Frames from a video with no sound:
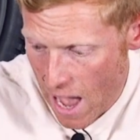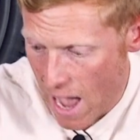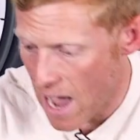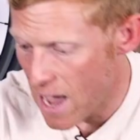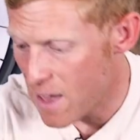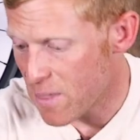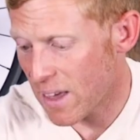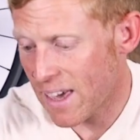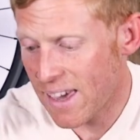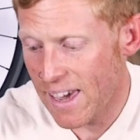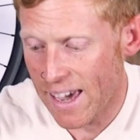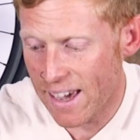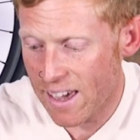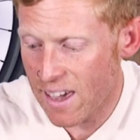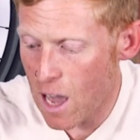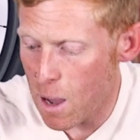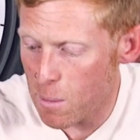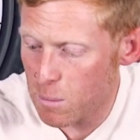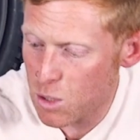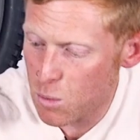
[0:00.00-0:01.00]
The kit
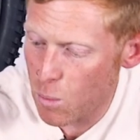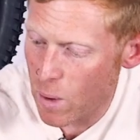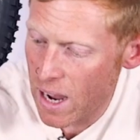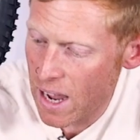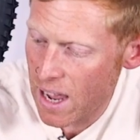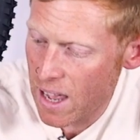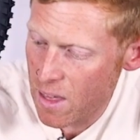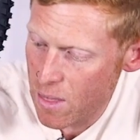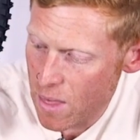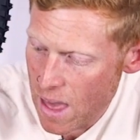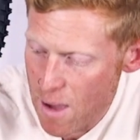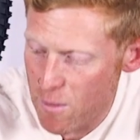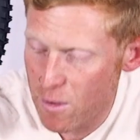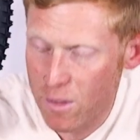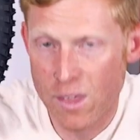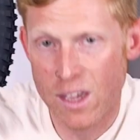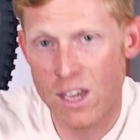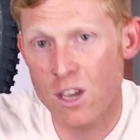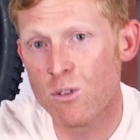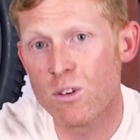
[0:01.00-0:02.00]
comes with
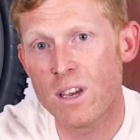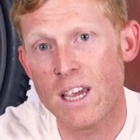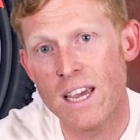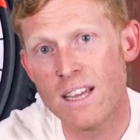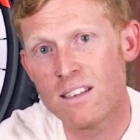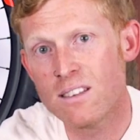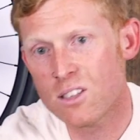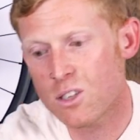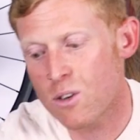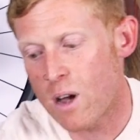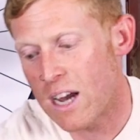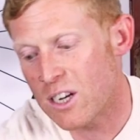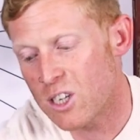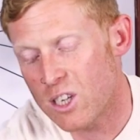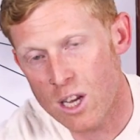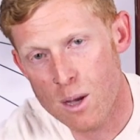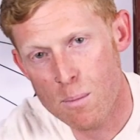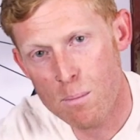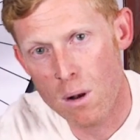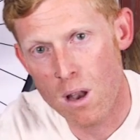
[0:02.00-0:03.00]
everything you need to
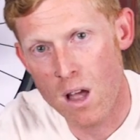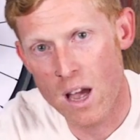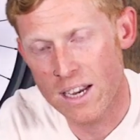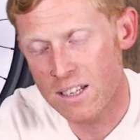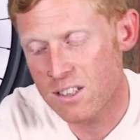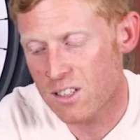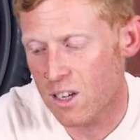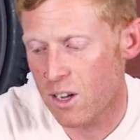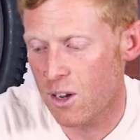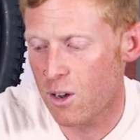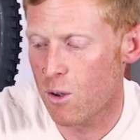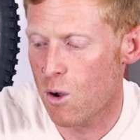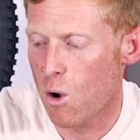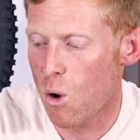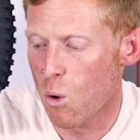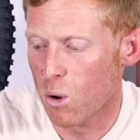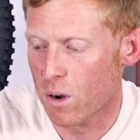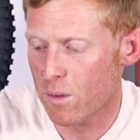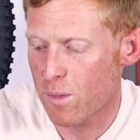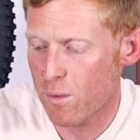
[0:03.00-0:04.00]
actually apply to
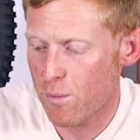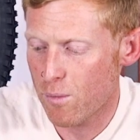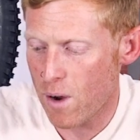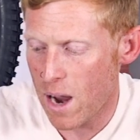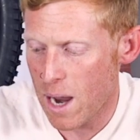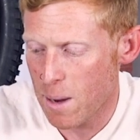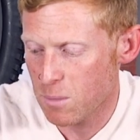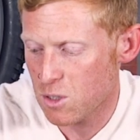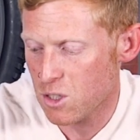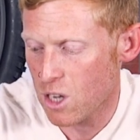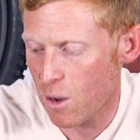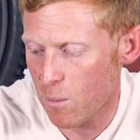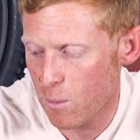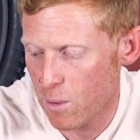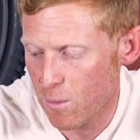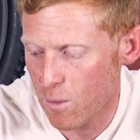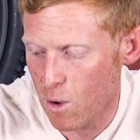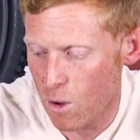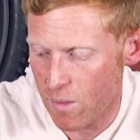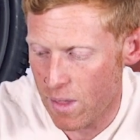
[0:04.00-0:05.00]
all of the frames. So
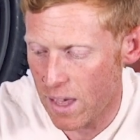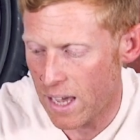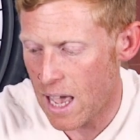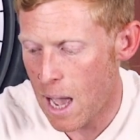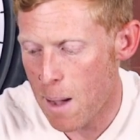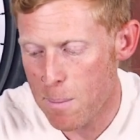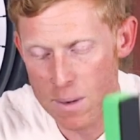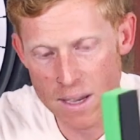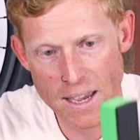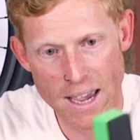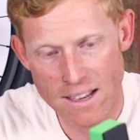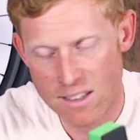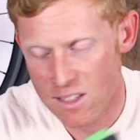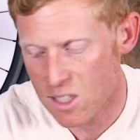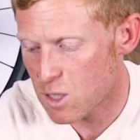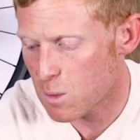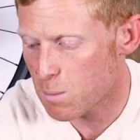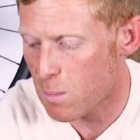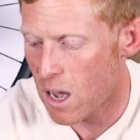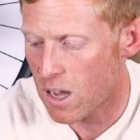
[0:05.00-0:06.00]
we've got the applicator
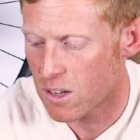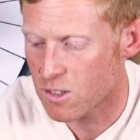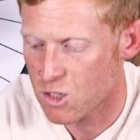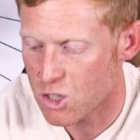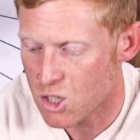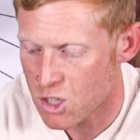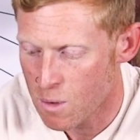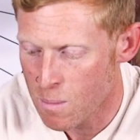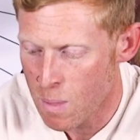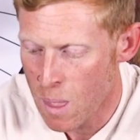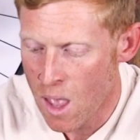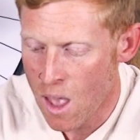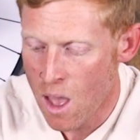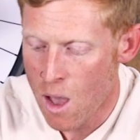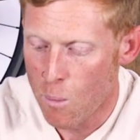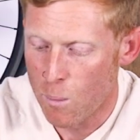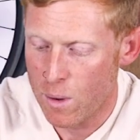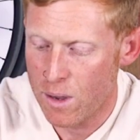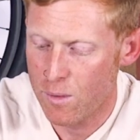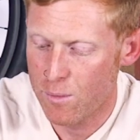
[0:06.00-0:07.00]
sponge,
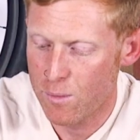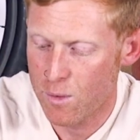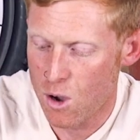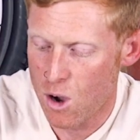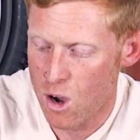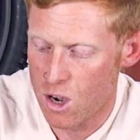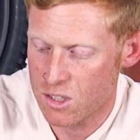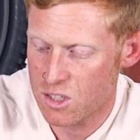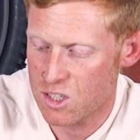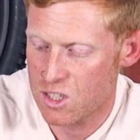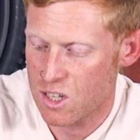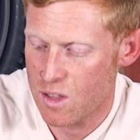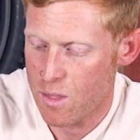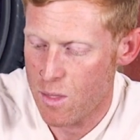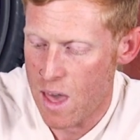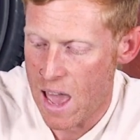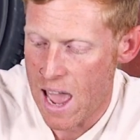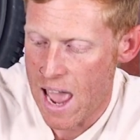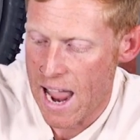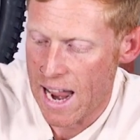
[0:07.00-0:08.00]
we've got
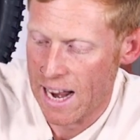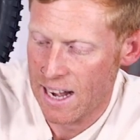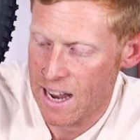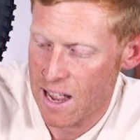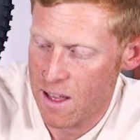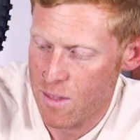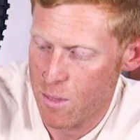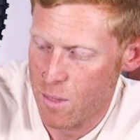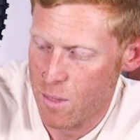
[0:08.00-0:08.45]
then